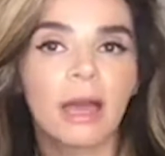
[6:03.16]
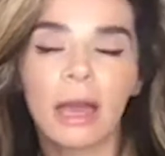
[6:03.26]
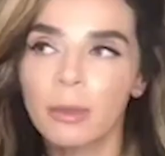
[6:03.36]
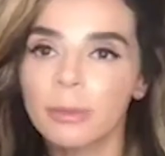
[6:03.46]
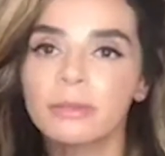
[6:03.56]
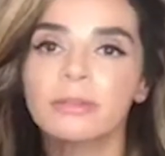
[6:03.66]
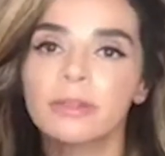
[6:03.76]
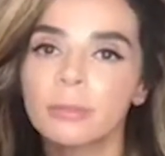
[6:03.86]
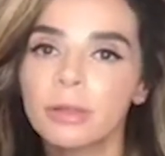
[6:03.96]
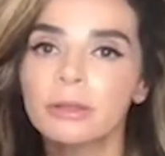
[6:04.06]
that happens
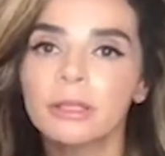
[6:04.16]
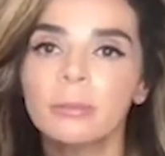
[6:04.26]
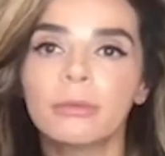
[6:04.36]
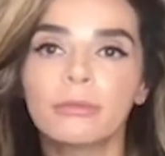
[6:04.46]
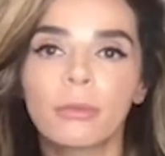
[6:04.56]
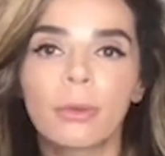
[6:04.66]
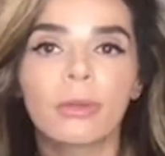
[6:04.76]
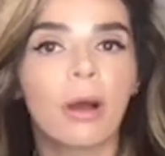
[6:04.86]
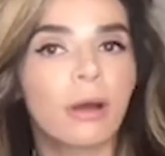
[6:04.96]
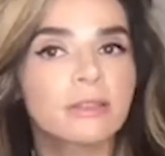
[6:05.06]
typically
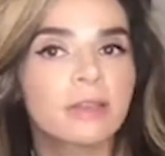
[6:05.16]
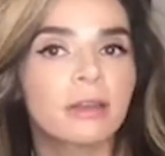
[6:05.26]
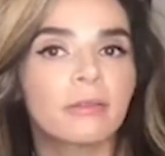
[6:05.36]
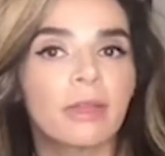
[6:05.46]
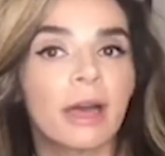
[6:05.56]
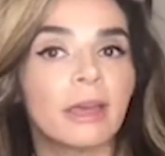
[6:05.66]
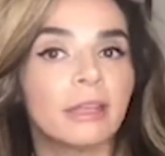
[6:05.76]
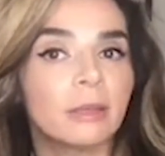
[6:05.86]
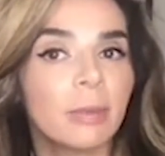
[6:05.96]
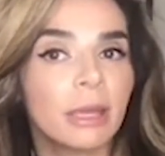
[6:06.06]
before the onset of the
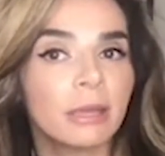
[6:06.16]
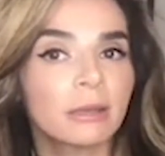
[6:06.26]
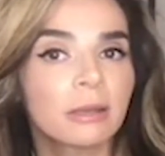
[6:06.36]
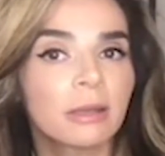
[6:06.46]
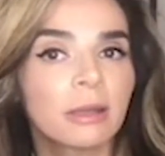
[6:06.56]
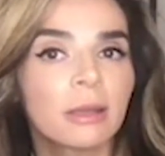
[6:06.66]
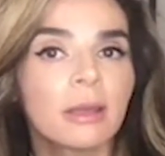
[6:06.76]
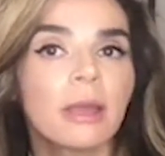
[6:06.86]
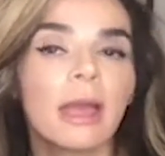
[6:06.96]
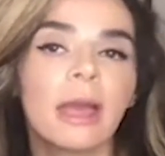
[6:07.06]
headache pain.
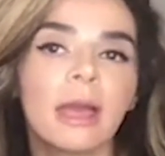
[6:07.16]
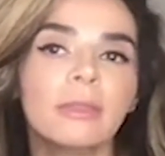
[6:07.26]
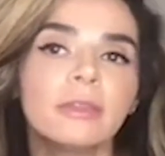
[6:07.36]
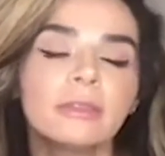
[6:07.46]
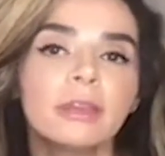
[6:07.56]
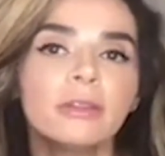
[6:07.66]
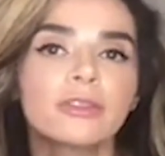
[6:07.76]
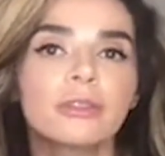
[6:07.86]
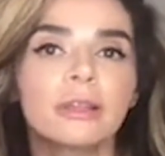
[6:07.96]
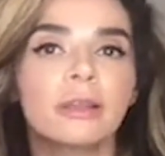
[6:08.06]
And this can
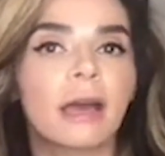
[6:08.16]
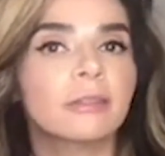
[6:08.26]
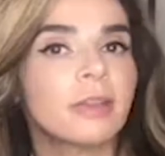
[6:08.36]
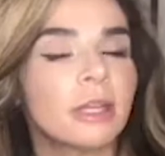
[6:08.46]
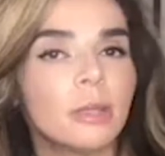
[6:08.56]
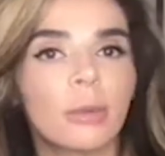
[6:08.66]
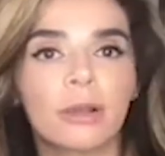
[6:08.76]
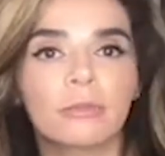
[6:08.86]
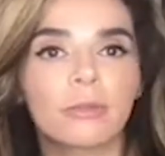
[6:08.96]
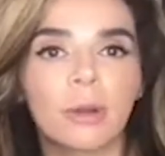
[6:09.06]
usually last
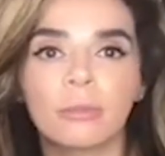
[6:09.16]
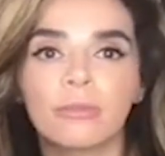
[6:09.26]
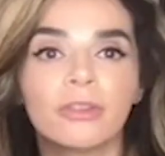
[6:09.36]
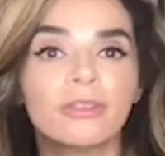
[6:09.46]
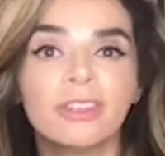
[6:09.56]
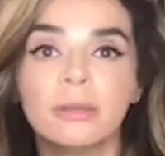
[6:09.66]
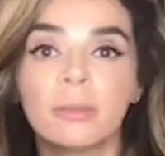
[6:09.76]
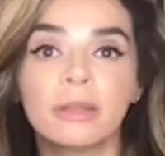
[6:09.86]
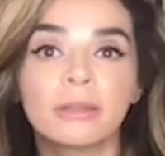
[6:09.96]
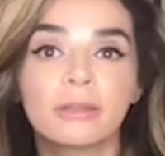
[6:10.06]
anywhere from
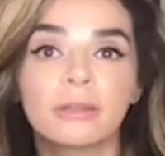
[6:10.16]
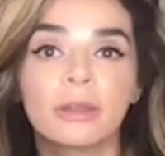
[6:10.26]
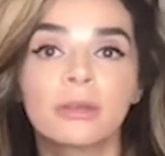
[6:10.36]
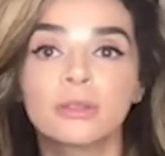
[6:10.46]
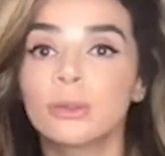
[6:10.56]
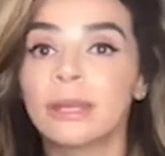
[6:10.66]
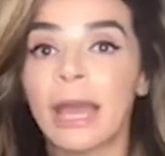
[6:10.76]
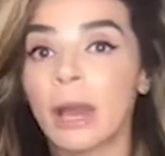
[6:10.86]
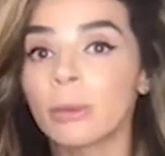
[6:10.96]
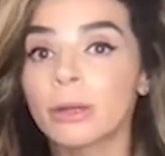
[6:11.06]
15 minutes to an
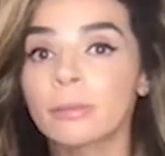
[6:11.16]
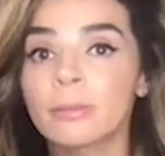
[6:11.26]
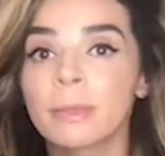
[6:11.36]
hour.